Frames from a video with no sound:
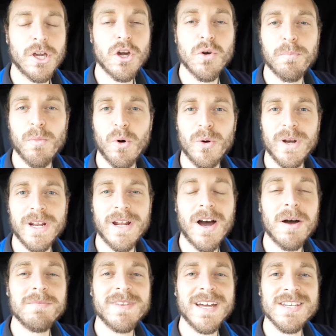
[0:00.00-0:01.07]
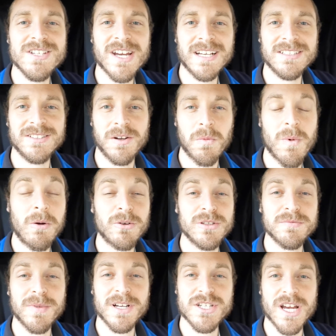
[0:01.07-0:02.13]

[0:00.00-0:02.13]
Good morning, I'm Dan Jackson and welcome to my